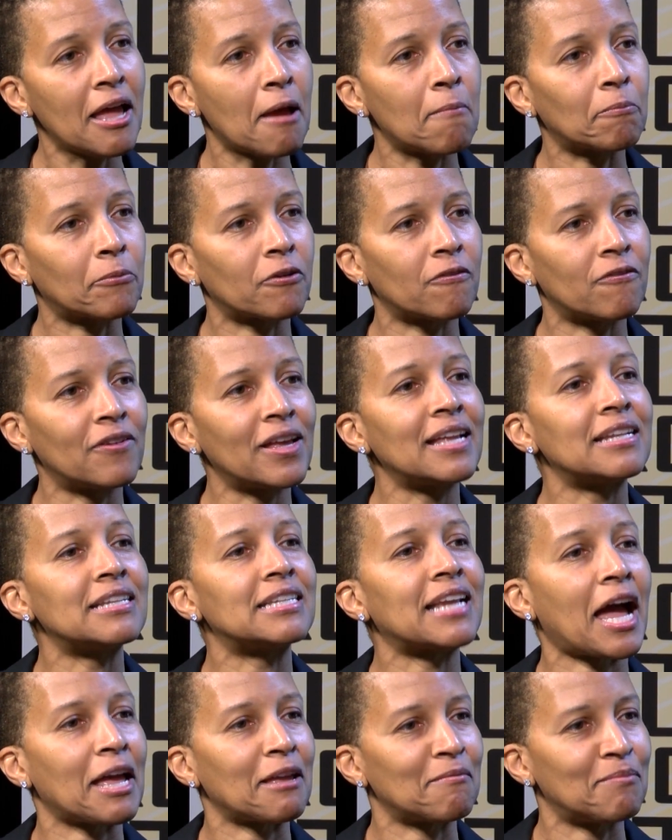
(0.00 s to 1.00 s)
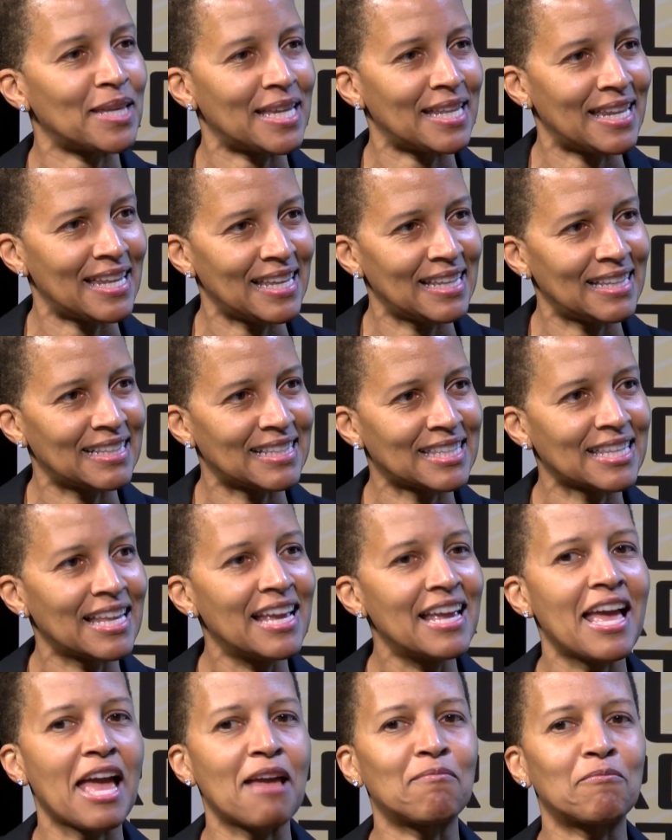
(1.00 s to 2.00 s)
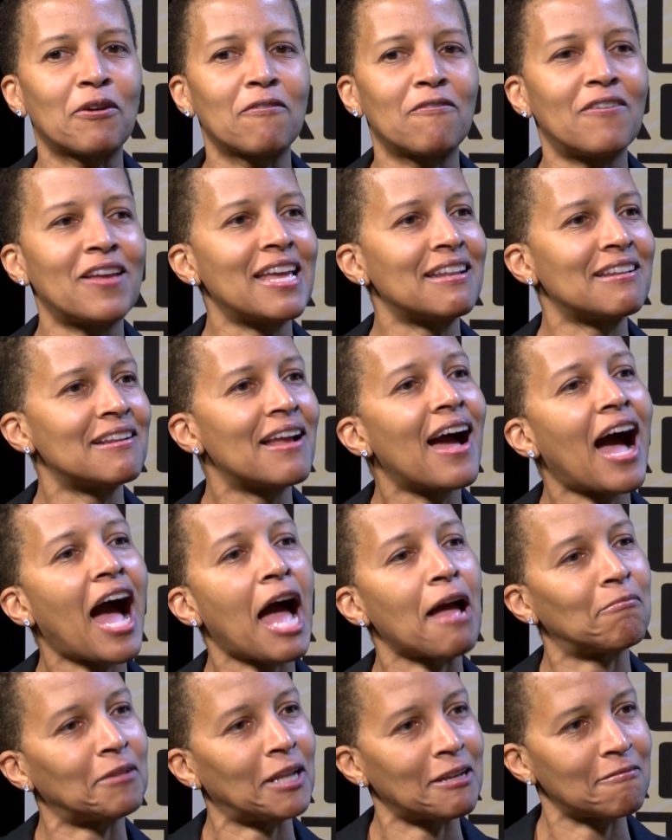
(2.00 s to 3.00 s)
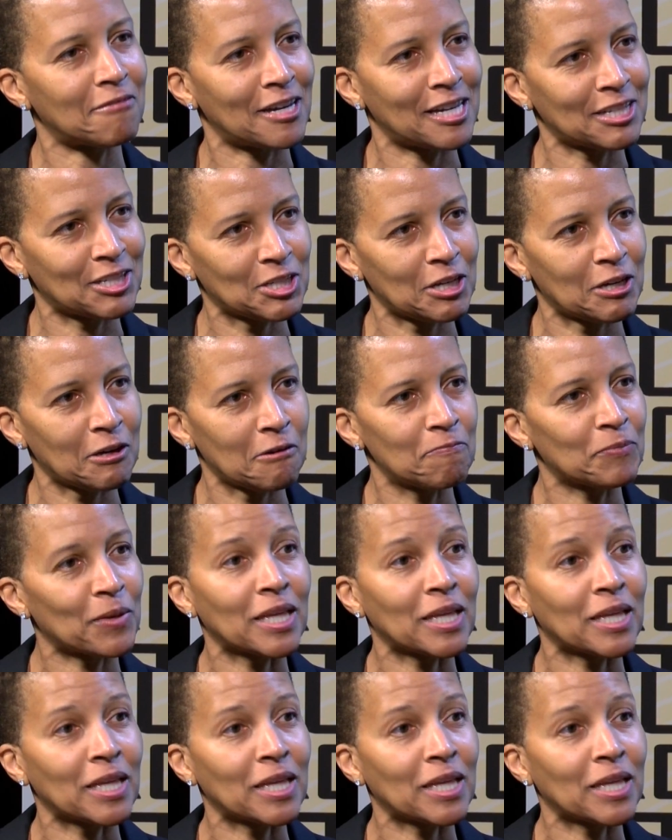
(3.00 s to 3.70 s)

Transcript: and prevent diabetes and prevent high blood pressure,